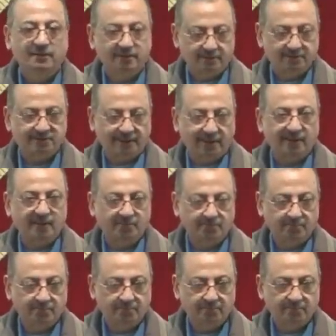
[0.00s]
Seldom
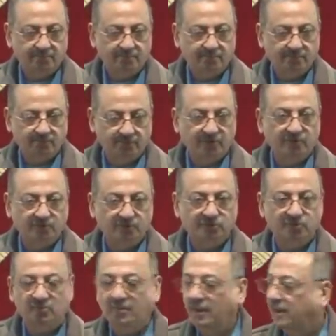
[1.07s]
we use huma.